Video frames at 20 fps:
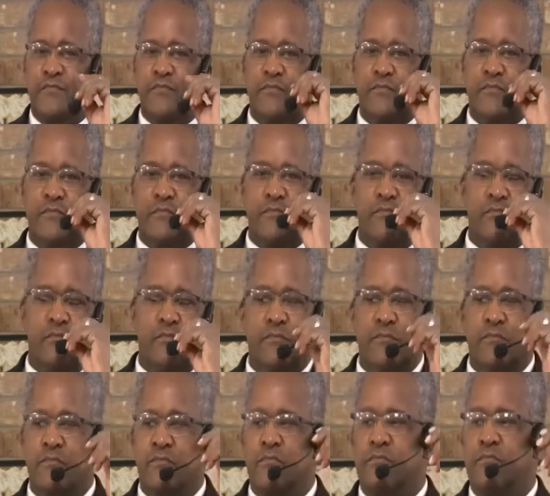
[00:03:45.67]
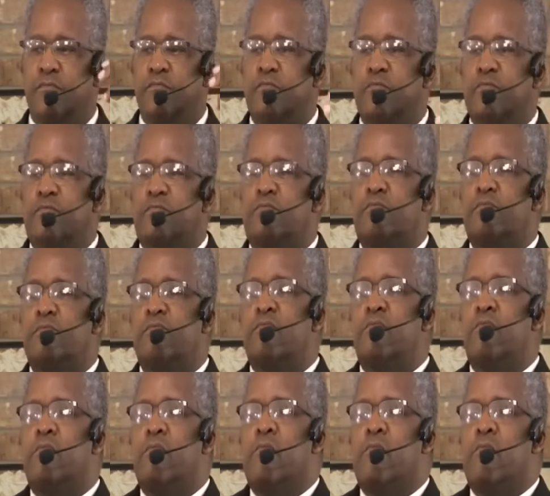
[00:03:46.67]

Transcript: Nothing is said.